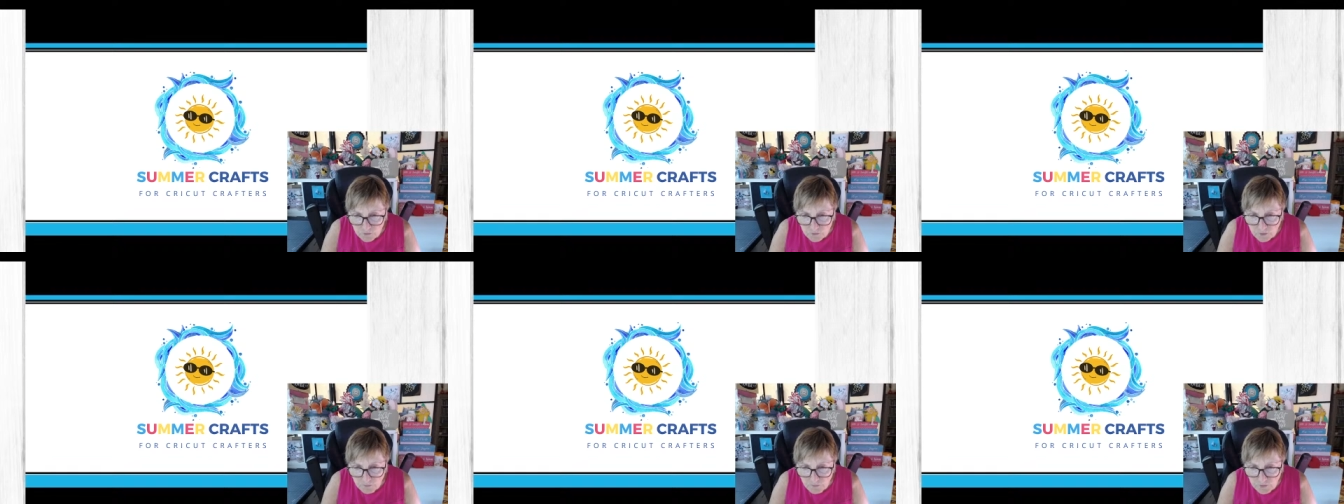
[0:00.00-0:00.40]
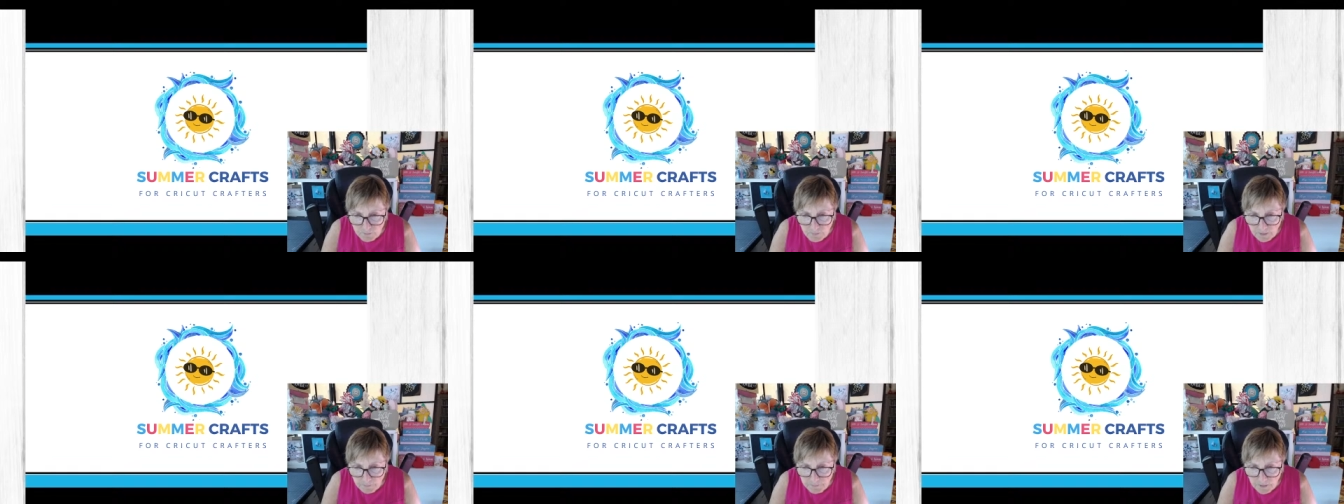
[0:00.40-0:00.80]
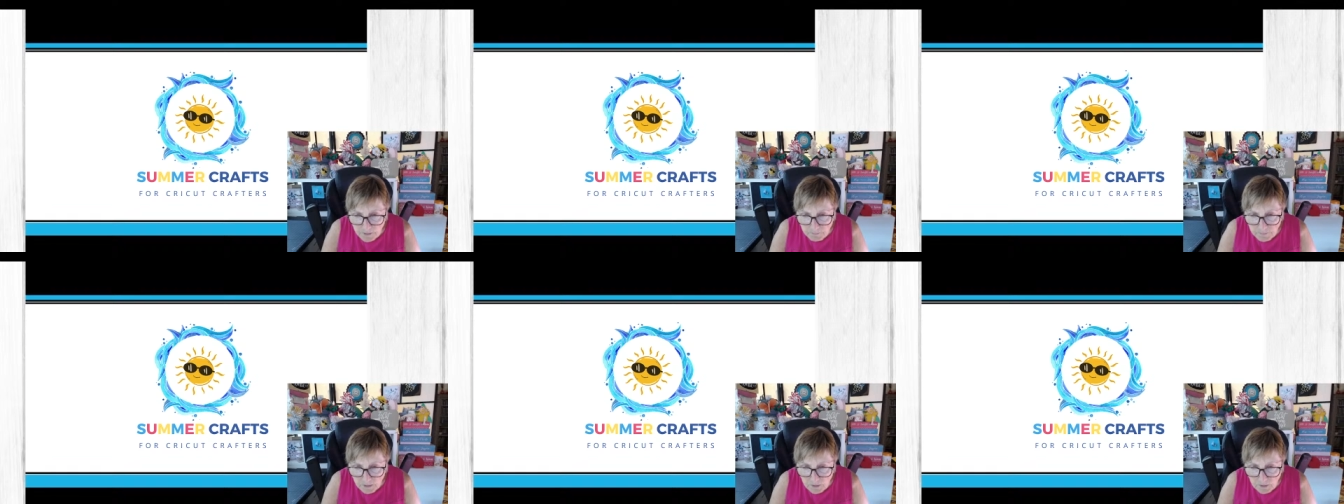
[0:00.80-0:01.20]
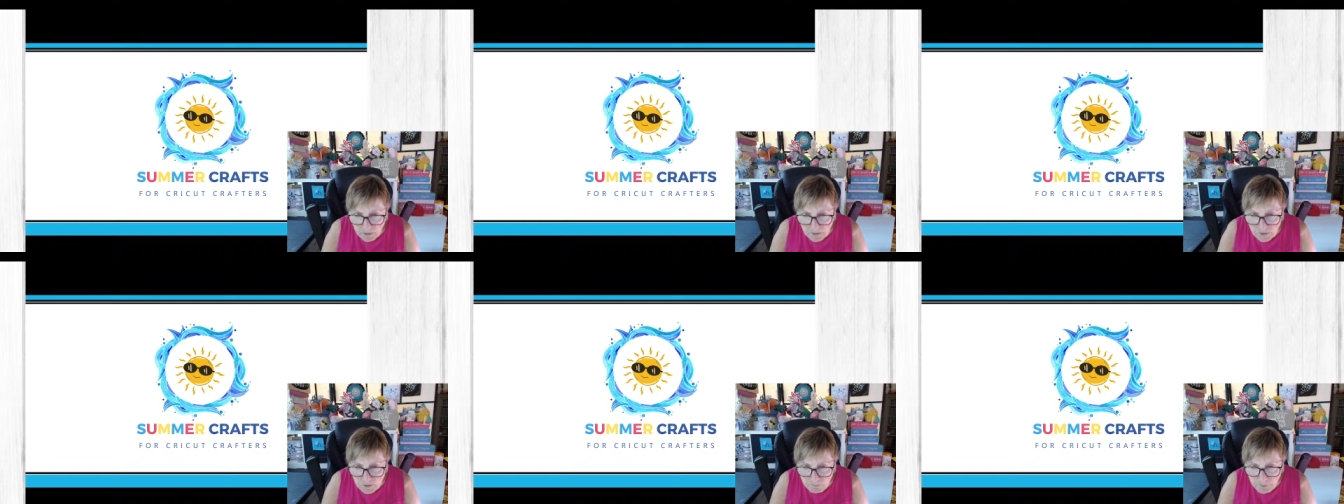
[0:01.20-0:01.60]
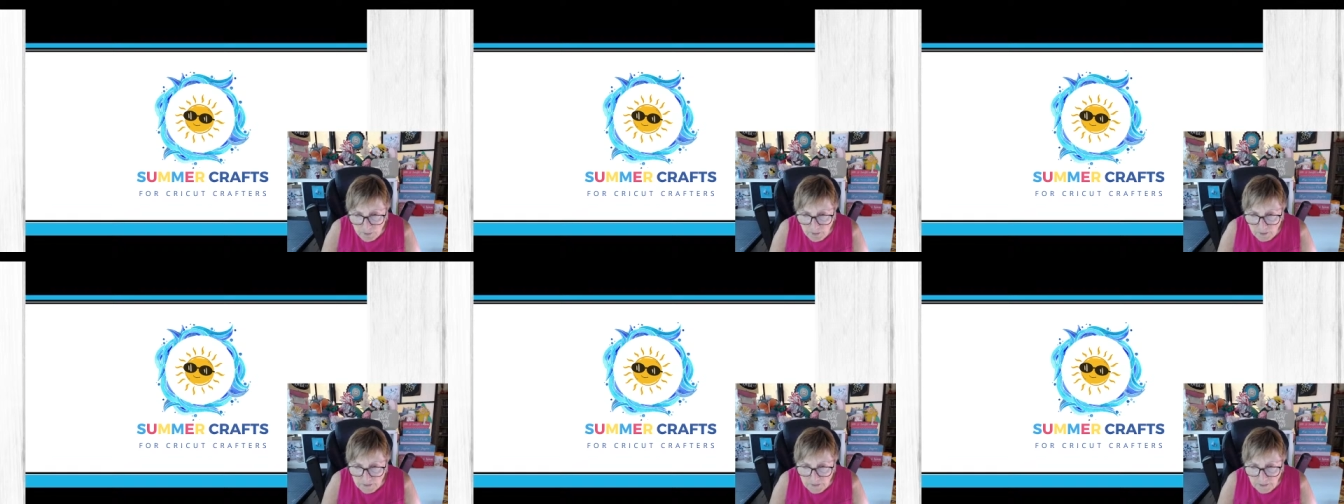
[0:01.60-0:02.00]
So I have some upcoming awesome
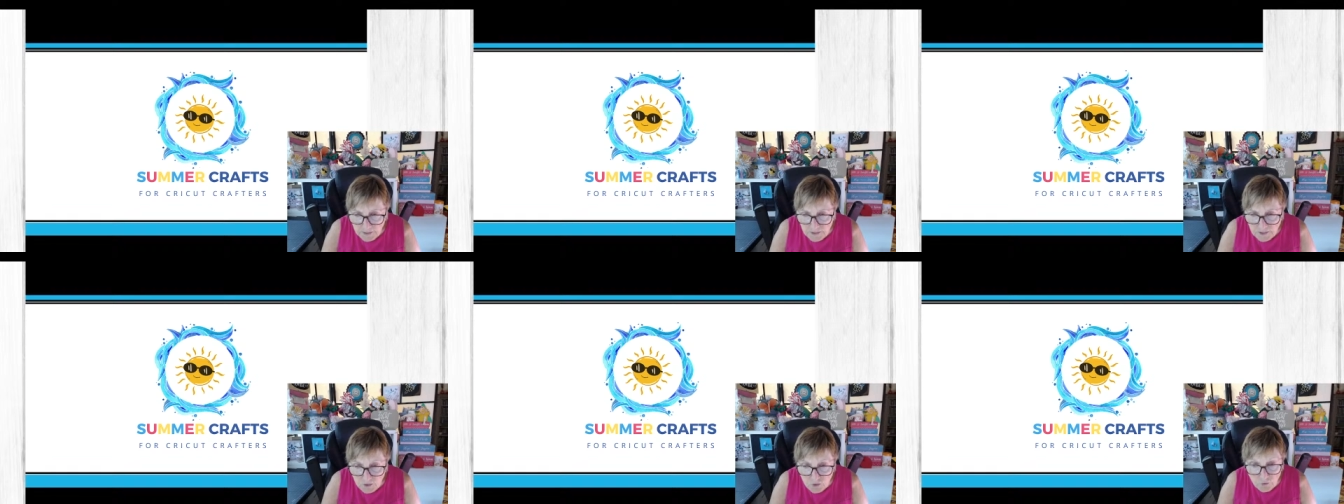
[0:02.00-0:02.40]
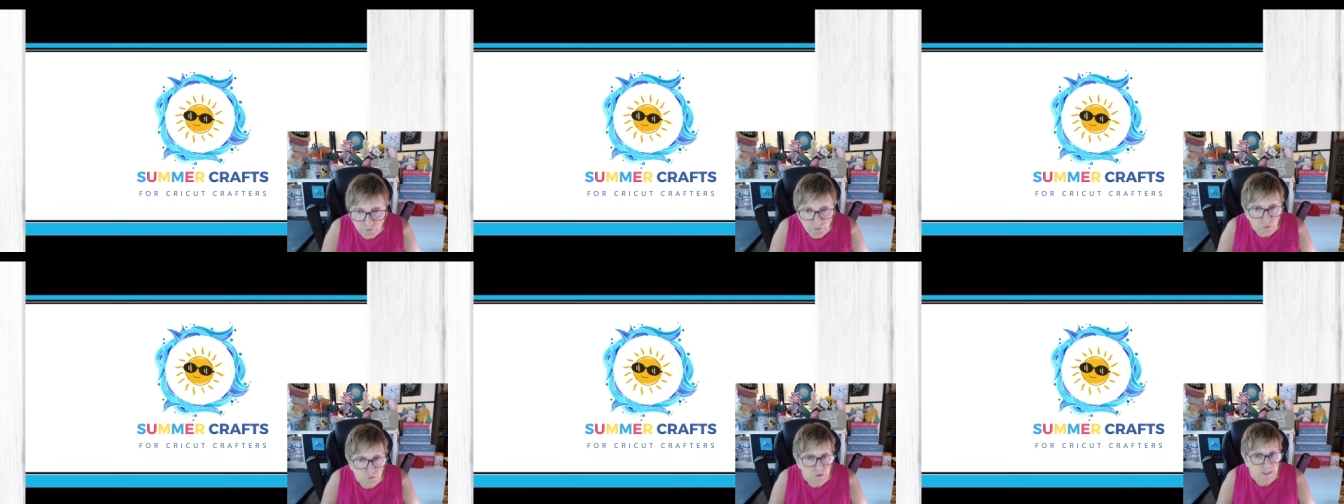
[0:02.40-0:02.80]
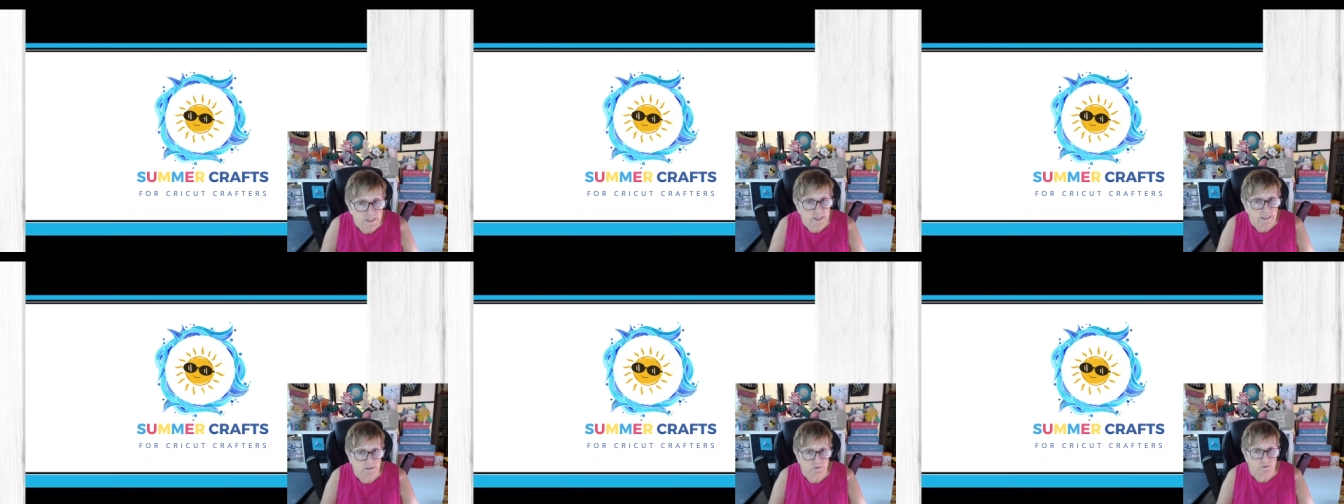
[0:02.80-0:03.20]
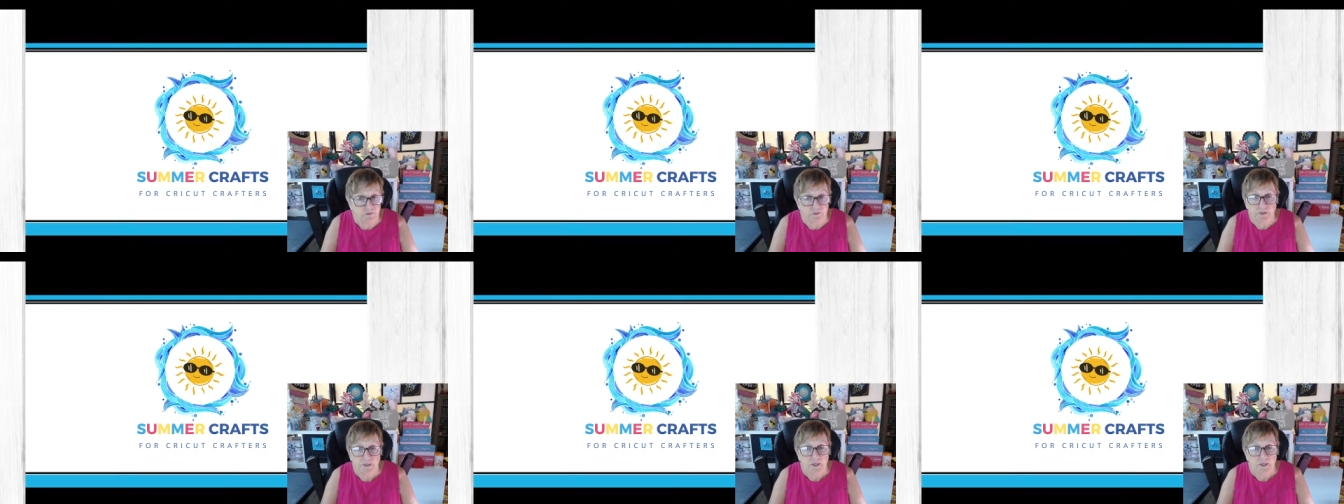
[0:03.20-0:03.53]
podcast interviews. Yes.